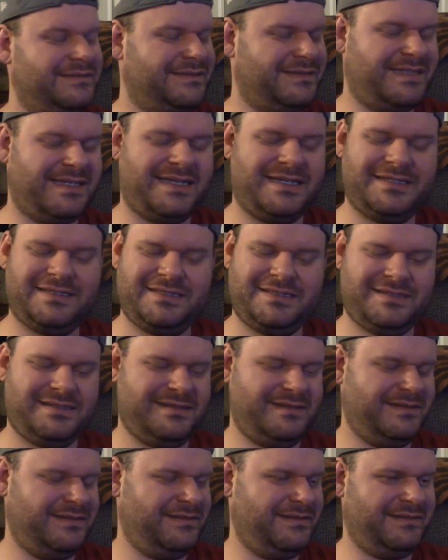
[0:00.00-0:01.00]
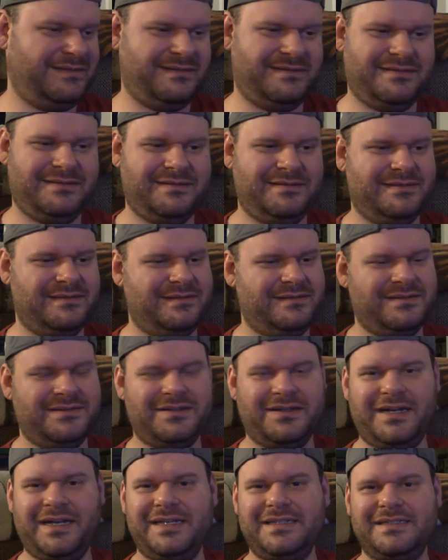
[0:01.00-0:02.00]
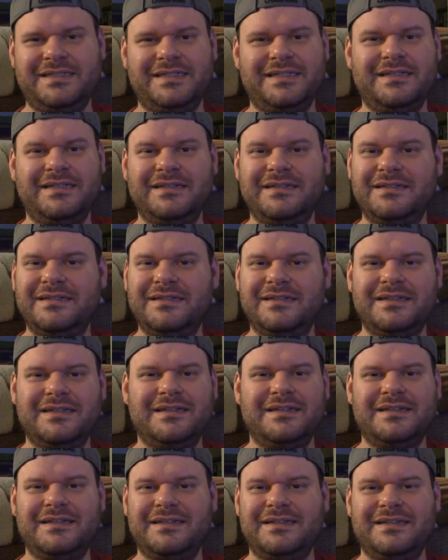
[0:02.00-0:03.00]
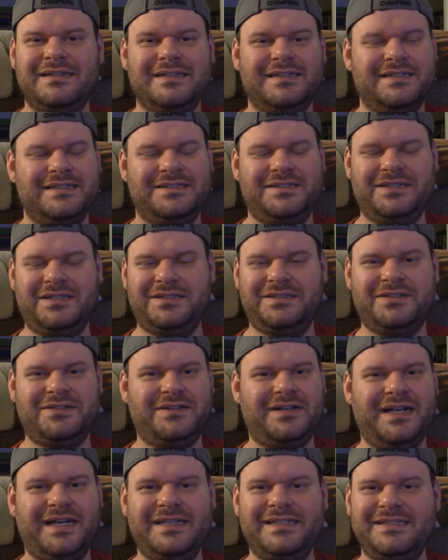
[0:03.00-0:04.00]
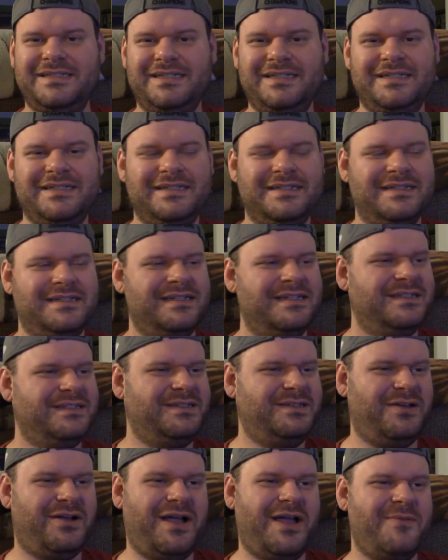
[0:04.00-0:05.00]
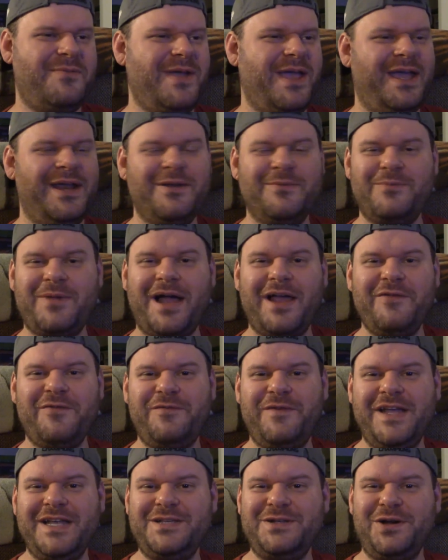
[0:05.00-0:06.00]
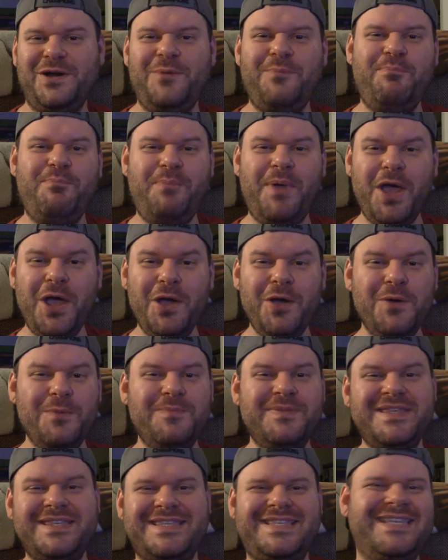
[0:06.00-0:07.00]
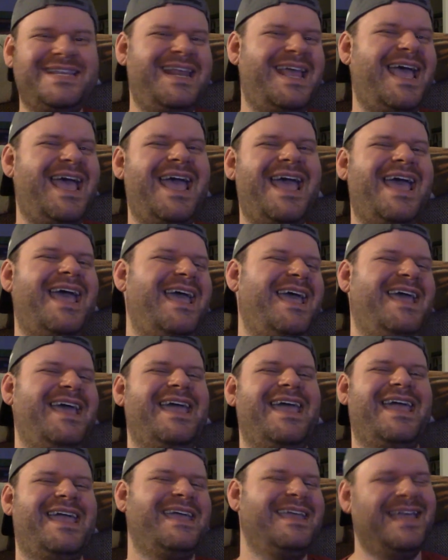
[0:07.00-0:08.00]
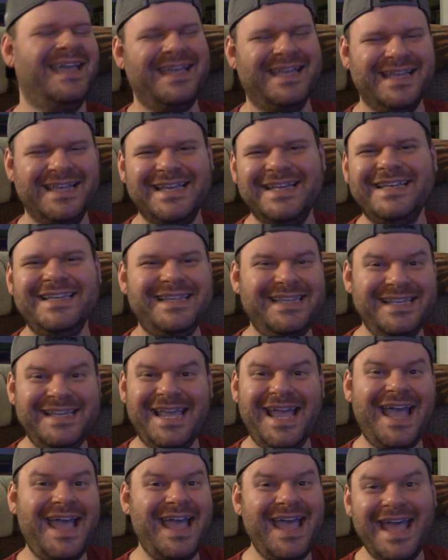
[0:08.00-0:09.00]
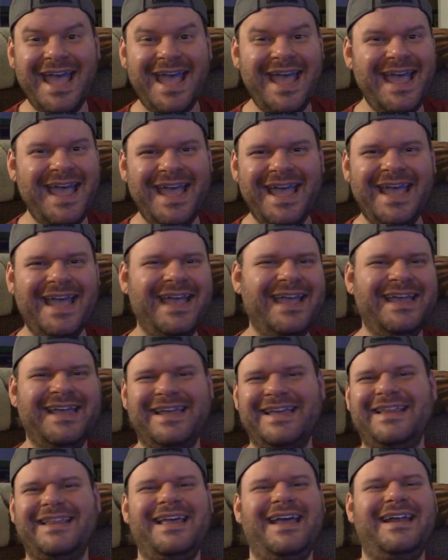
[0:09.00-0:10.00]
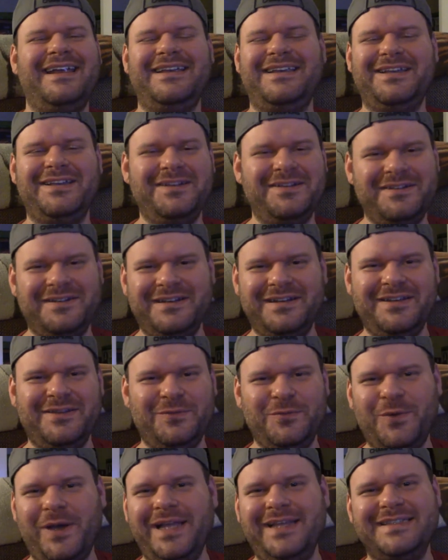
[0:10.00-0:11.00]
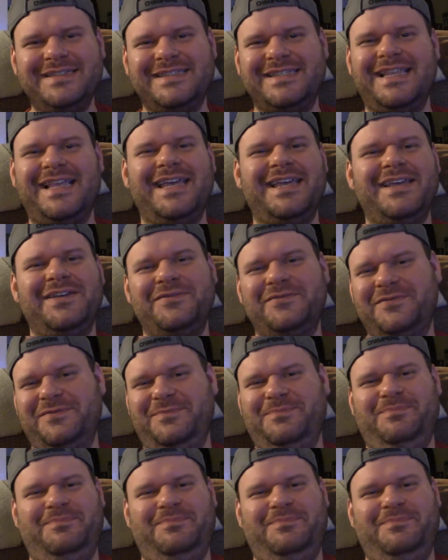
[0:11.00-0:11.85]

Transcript: That's crazy. Just crazy. So I made him my featured boobs today. Yay! That dude and his white slave.